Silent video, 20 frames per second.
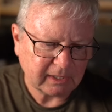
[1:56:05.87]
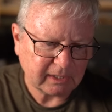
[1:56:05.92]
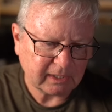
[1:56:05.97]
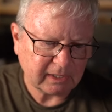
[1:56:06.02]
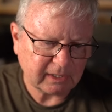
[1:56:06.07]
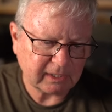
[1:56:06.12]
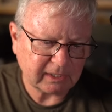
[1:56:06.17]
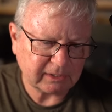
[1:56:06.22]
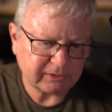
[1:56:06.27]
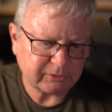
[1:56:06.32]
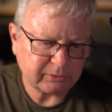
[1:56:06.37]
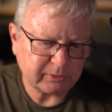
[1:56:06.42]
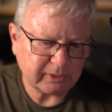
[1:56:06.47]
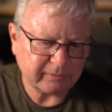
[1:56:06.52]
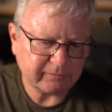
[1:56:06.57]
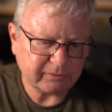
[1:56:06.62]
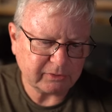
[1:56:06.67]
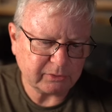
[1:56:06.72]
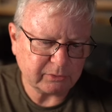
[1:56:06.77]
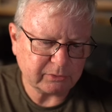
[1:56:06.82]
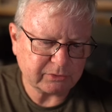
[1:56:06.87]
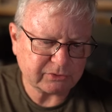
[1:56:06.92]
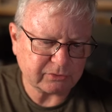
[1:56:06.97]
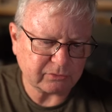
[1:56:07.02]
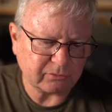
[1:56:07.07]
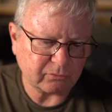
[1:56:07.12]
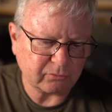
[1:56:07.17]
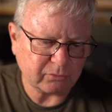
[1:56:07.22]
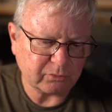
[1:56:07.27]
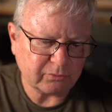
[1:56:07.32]
uh, do you ever use
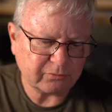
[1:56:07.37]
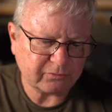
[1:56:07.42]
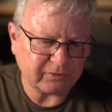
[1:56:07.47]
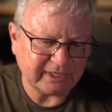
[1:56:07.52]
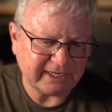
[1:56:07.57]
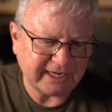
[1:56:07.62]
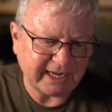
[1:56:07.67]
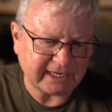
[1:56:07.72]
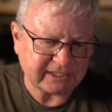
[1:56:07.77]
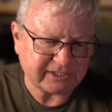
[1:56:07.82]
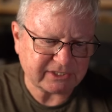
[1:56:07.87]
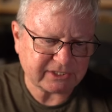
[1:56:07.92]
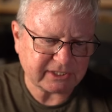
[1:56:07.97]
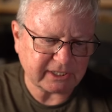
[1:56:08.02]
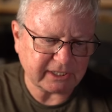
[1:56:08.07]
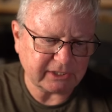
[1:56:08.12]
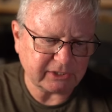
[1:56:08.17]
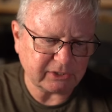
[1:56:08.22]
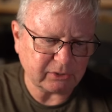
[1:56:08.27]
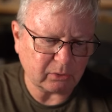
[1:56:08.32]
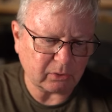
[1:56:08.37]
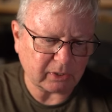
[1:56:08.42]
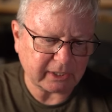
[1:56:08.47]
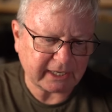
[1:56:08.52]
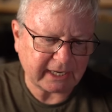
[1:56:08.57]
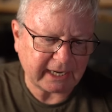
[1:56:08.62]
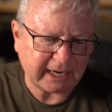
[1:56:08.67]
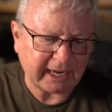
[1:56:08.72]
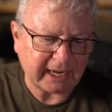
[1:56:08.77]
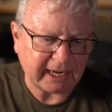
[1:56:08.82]
roof nets in your
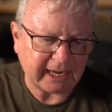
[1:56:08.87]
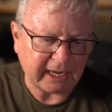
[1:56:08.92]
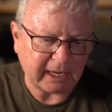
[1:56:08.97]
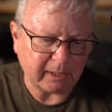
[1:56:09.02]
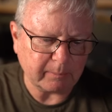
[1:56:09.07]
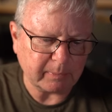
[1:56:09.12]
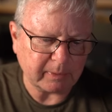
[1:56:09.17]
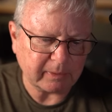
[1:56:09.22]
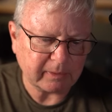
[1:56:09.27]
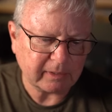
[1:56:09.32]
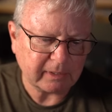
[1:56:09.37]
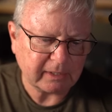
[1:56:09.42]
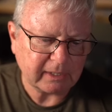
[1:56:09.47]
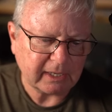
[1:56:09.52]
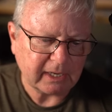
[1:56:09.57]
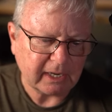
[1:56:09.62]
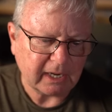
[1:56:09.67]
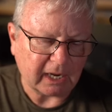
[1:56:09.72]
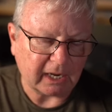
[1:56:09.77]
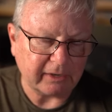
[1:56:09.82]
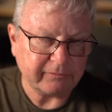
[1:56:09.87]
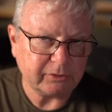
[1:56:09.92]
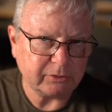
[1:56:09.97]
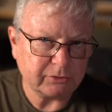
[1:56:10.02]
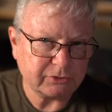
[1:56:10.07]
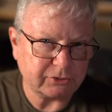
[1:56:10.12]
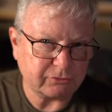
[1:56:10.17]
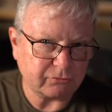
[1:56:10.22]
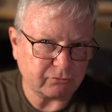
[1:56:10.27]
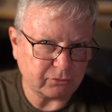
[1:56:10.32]
cab? I've
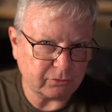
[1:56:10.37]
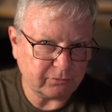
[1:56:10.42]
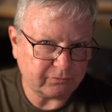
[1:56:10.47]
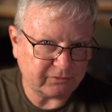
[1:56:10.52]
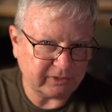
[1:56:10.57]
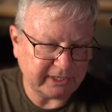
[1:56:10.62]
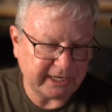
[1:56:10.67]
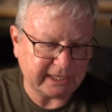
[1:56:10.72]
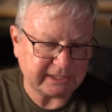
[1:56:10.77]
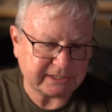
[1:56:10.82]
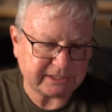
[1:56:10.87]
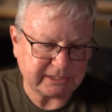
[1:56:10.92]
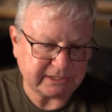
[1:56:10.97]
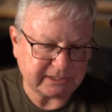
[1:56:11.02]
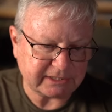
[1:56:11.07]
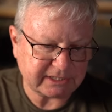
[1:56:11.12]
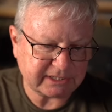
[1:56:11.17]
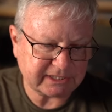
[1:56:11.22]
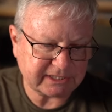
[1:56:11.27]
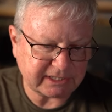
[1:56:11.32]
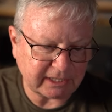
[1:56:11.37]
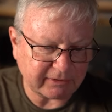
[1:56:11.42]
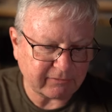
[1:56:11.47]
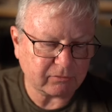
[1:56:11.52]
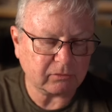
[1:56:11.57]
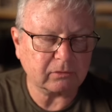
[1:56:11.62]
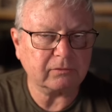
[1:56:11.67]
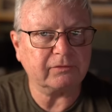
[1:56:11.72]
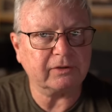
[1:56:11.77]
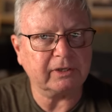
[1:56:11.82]
used roof nets in
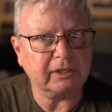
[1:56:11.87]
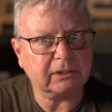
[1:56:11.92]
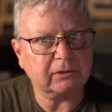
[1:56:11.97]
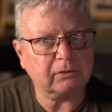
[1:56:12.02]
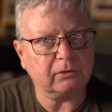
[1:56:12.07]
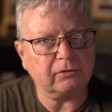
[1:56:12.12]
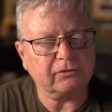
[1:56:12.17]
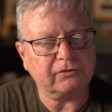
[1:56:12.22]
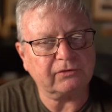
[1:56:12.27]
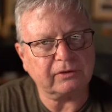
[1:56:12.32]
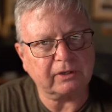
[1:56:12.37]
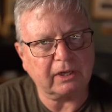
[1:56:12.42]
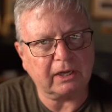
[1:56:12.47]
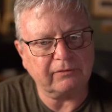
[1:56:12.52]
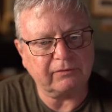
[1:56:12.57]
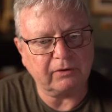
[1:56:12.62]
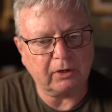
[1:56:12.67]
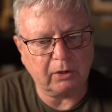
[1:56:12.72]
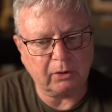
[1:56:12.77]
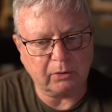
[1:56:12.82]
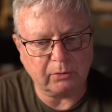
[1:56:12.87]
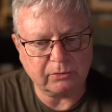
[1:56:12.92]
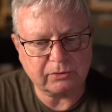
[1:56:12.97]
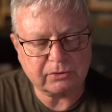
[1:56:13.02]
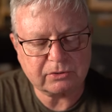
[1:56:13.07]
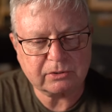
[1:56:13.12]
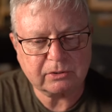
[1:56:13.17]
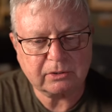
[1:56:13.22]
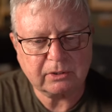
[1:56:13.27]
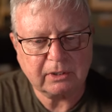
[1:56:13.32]
several vehicles that I've
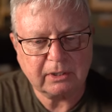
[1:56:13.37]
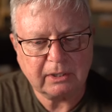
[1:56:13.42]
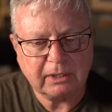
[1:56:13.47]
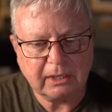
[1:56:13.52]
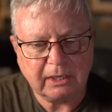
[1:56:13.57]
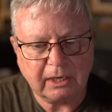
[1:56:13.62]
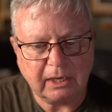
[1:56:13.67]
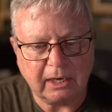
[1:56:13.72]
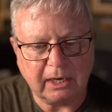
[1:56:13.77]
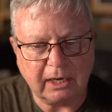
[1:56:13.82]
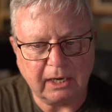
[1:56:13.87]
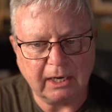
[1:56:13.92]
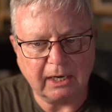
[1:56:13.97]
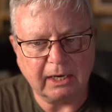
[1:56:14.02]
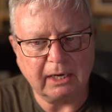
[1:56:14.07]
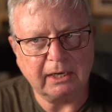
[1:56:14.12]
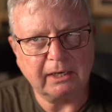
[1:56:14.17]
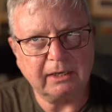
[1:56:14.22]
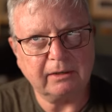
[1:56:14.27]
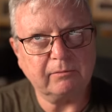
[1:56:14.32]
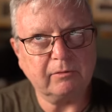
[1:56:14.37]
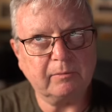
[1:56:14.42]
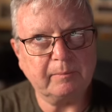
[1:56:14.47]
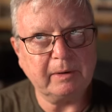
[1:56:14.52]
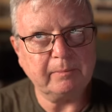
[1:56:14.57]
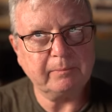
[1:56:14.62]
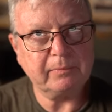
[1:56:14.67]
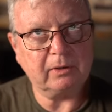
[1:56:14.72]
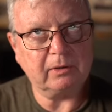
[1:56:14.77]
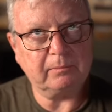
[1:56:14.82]
owned. I
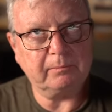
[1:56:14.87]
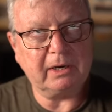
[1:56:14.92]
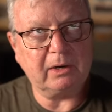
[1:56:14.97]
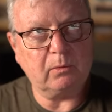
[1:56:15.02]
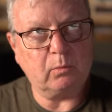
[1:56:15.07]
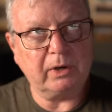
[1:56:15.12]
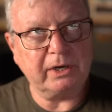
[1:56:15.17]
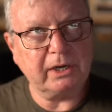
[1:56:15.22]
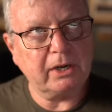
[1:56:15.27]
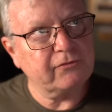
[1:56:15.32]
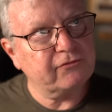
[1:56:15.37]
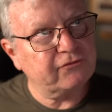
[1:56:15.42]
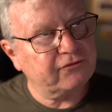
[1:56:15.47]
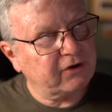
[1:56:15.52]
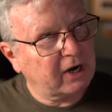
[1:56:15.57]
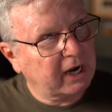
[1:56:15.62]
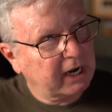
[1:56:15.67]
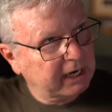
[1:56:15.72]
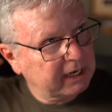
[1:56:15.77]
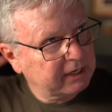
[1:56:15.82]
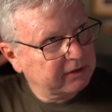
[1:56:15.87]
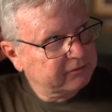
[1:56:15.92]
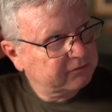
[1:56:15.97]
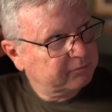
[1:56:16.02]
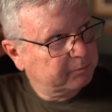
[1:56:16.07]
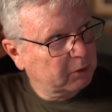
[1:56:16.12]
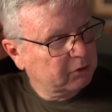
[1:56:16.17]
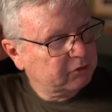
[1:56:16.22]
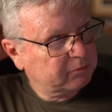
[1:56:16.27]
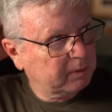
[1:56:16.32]
remember on my one oh five,
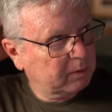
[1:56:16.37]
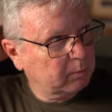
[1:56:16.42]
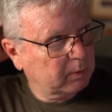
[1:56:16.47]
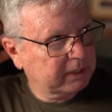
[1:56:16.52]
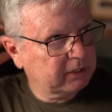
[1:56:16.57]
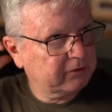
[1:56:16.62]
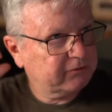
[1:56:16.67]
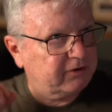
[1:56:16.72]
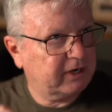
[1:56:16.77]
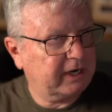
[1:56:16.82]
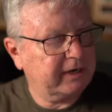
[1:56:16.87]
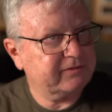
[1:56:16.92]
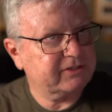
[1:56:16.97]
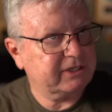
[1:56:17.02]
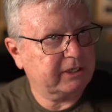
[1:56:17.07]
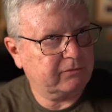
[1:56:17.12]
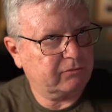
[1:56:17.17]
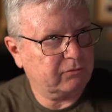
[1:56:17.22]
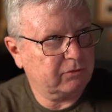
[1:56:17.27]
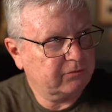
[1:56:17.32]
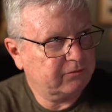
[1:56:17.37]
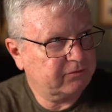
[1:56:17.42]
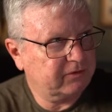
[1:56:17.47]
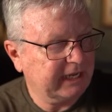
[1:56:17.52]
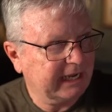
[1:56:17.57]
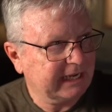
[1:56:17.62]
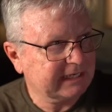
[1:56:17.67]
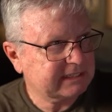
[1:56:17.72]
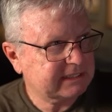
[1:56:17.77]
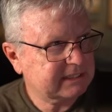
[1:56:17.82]
both my one oh fives had roof
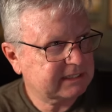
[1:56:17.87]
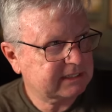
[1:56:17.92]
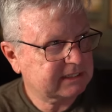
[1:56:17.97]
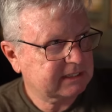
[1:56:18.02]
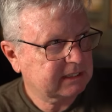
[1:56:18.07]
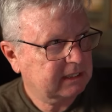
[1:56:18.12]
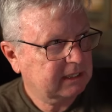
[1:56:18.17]
nets.